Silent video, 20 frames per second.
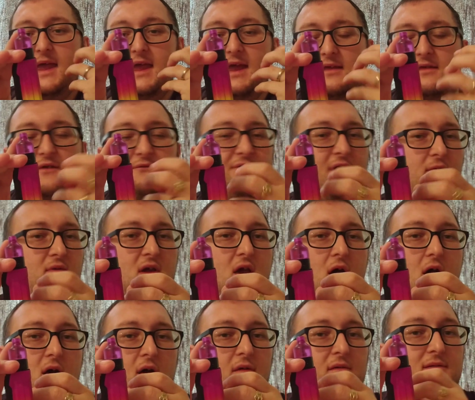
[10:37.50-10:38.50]
it's a very
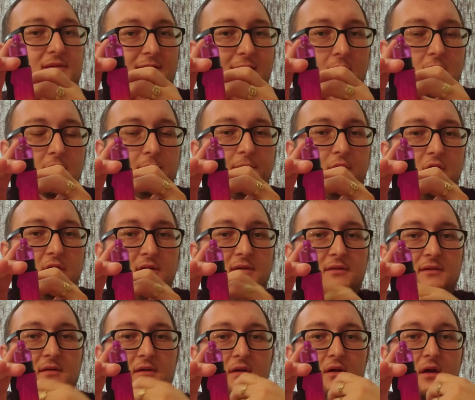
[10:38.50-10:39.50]
hard selling
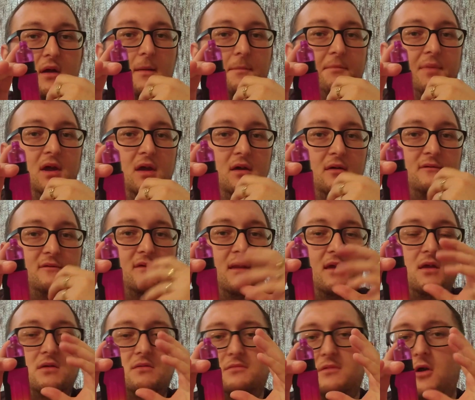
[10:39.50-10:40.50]
point, because
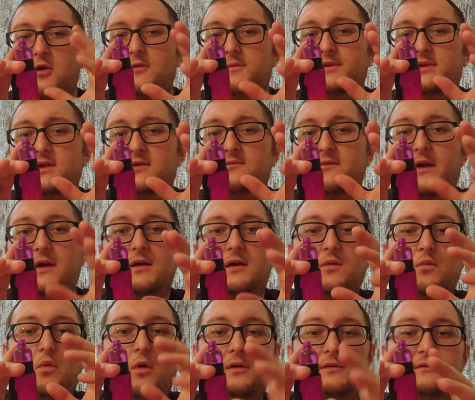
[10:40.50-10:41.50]
nobody
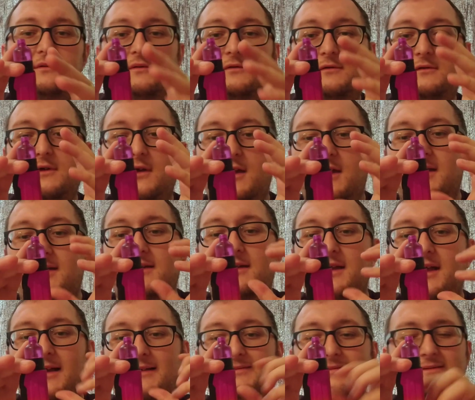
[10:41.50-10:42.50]
really wants
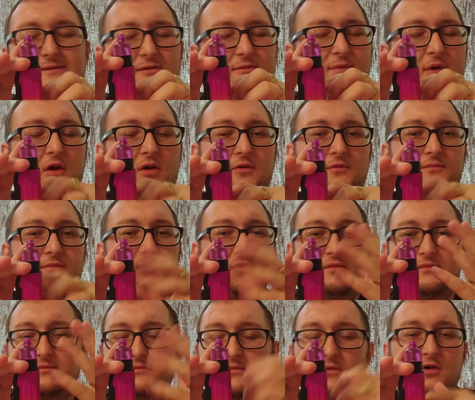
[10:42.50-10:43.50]
a
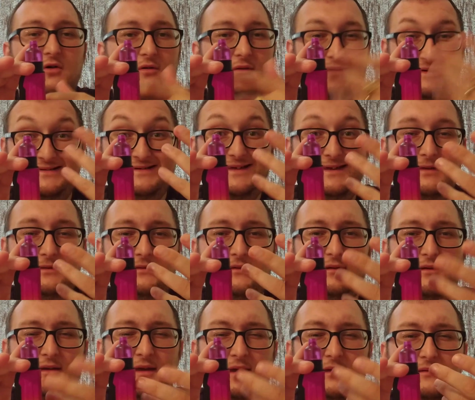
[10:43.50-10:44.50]
sub-ohm or a
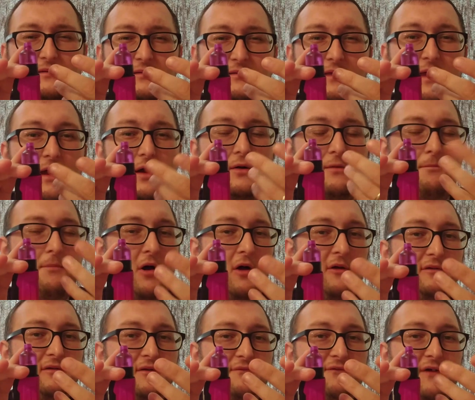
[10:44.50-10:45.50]
kit style
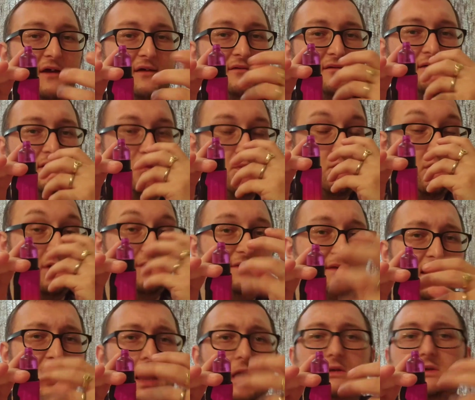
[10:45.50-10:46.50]
pod device. You want
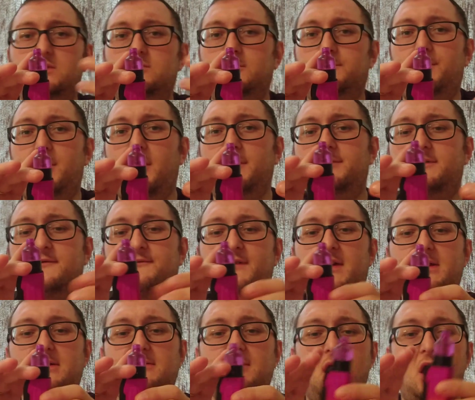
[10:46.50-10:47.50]
the actual pod
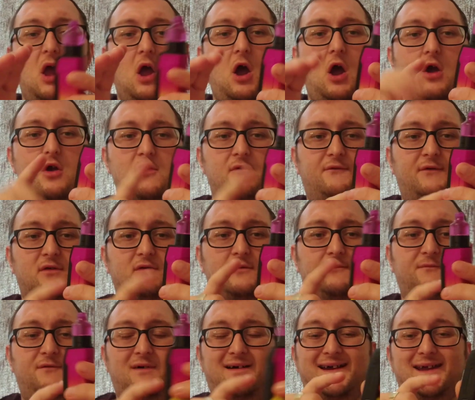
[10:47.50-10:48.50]
device over
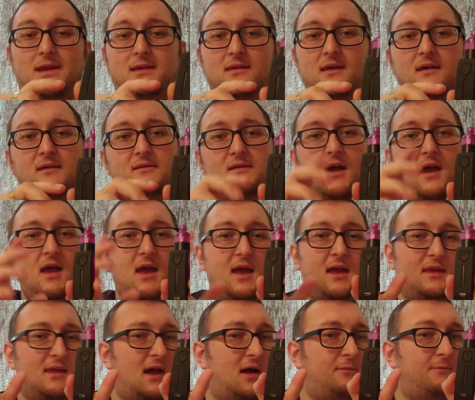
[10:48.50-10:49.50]
something like this.
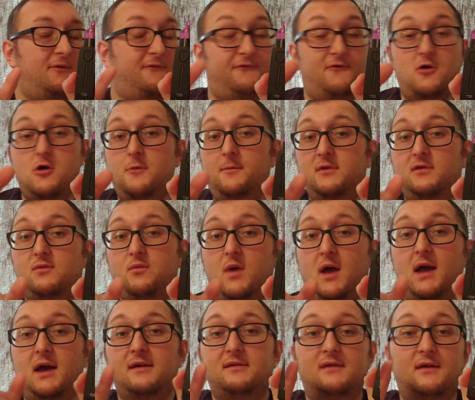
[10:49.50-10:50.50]
Now, performance
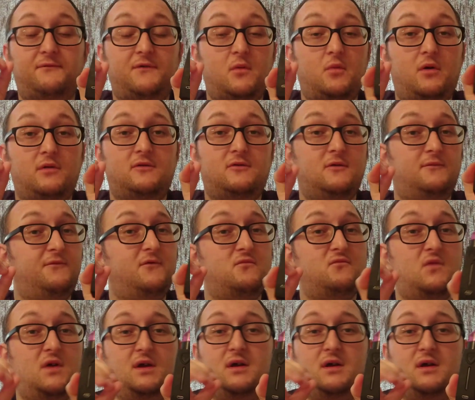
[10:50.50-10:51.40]
wise, if you want something